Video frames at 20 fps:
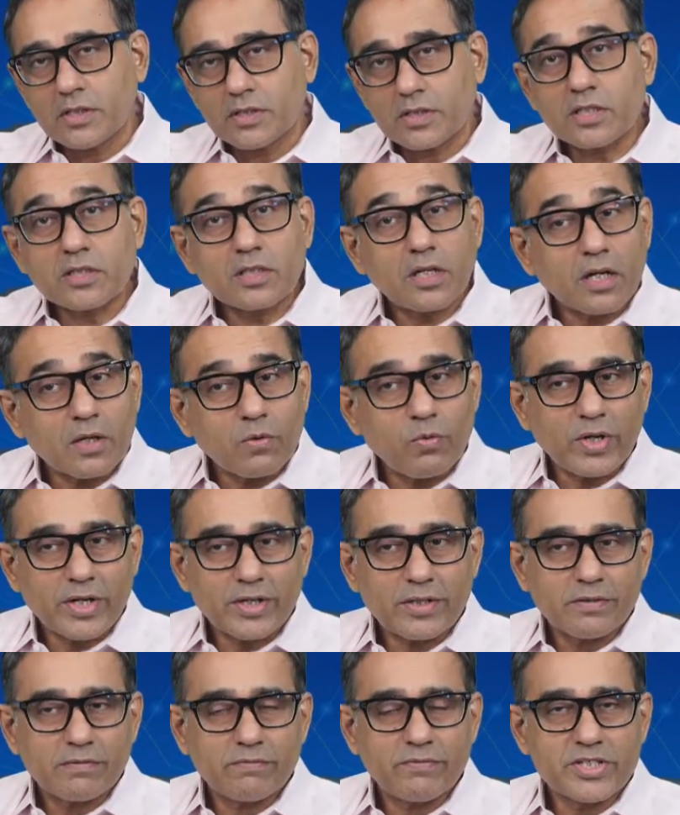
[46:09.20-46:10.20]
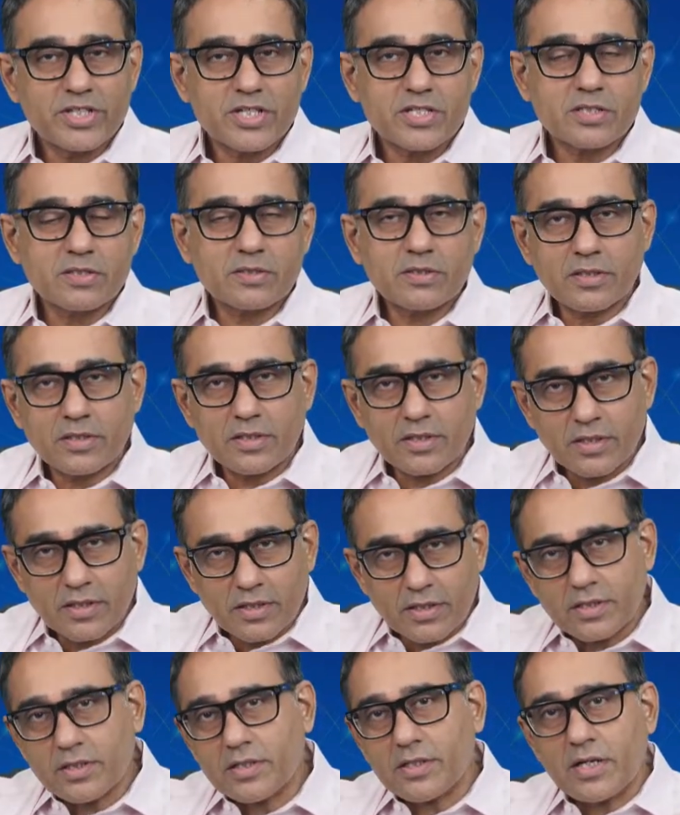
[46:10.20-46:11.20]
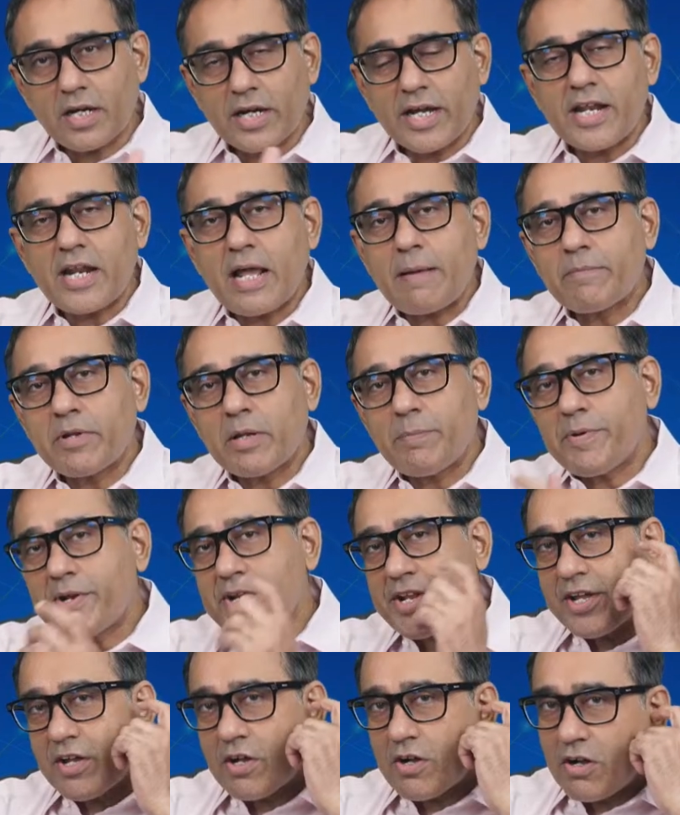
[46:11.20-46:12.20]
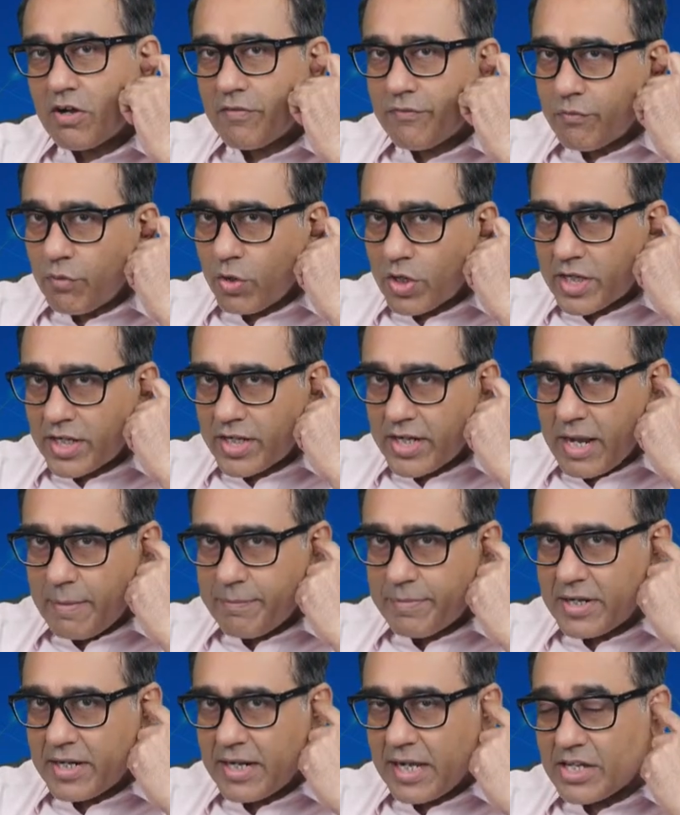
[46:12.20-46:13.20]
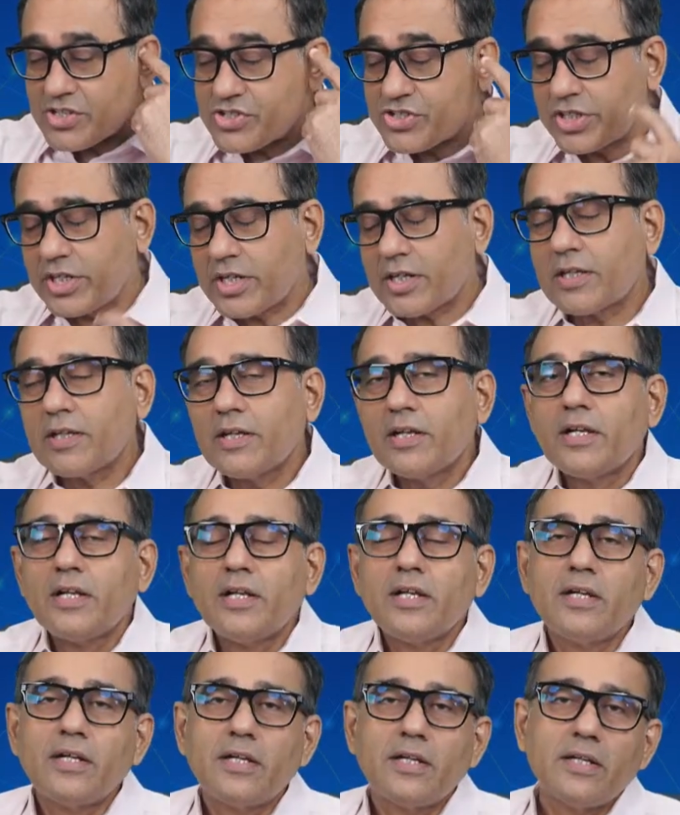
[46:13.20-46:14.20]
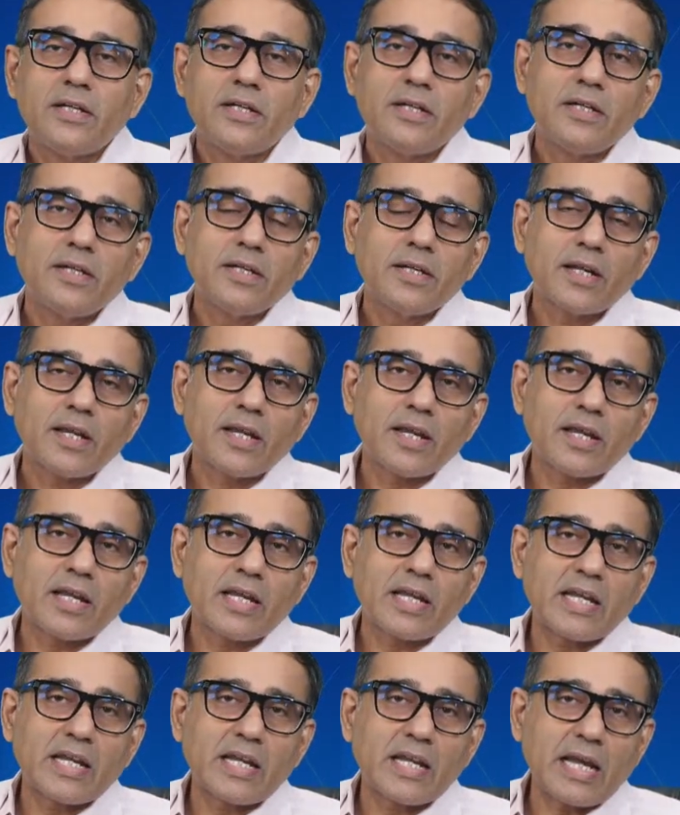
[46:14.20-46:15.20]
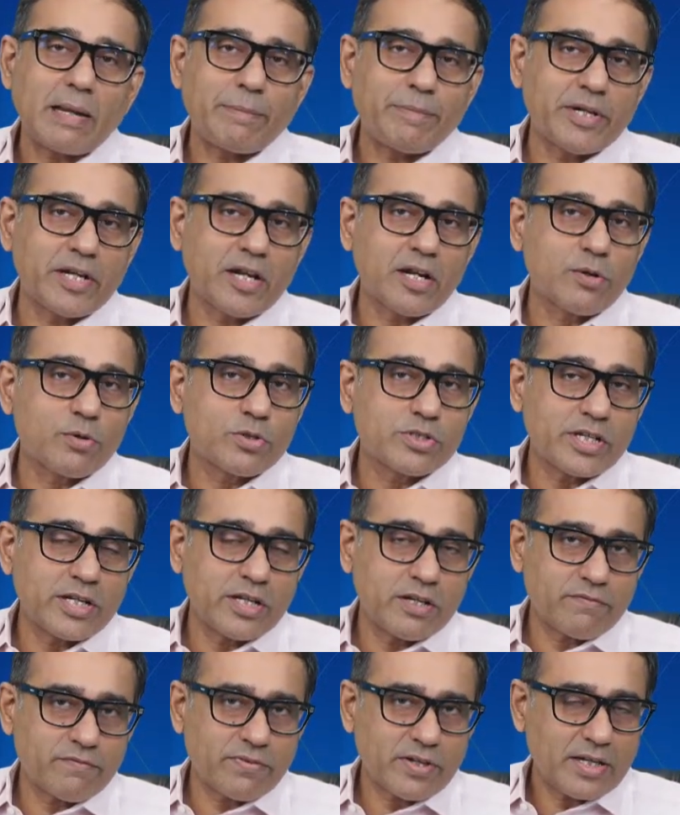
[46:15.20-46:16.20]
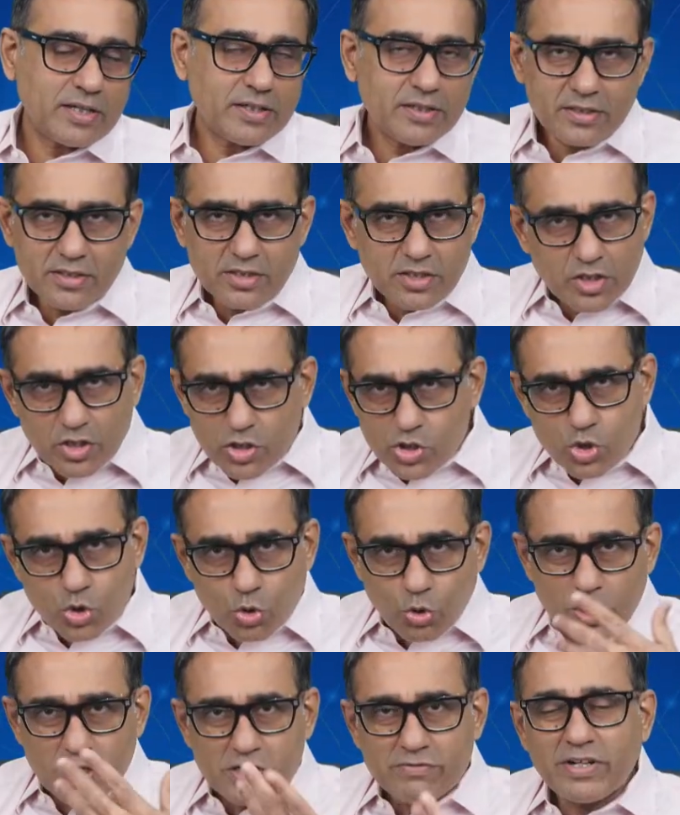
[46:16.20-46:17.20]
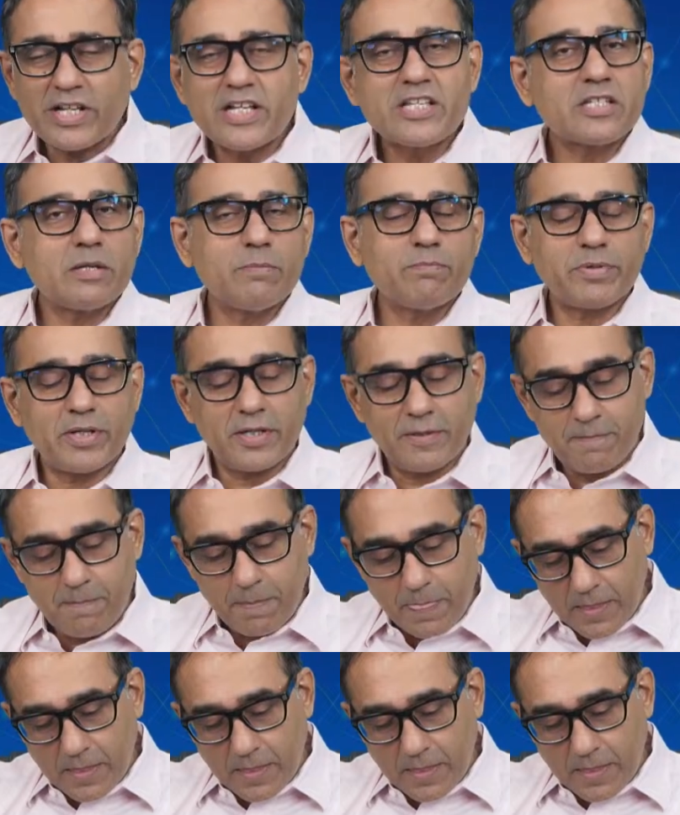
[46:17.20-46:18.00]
The third one, which is, again, I'm repeating of what it happened last year, capital goods and infra. Story is very simple.